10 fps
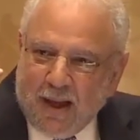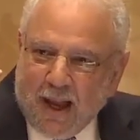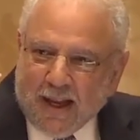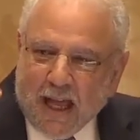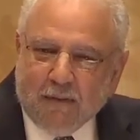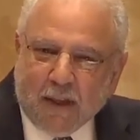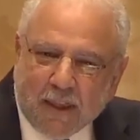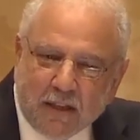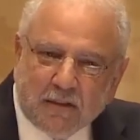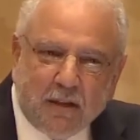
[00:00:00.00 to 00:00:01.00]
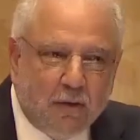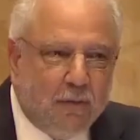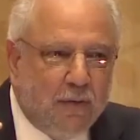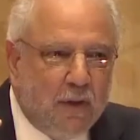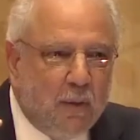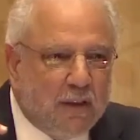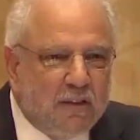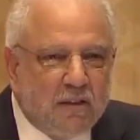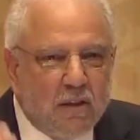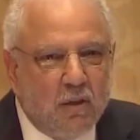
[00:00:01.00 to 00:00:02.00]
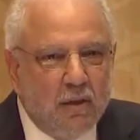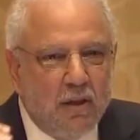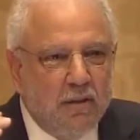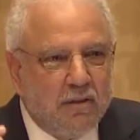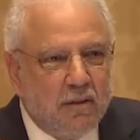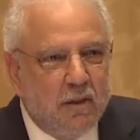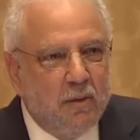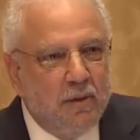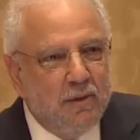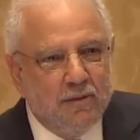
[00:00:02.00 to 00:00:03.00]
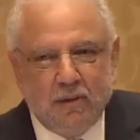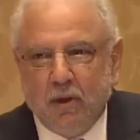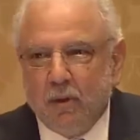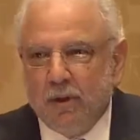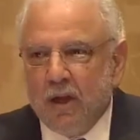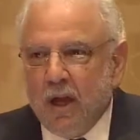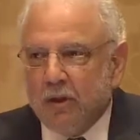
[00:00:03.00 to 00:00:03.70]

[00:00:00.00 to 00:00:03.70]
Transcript: and having things done for you, and slowly, slowly, slowly,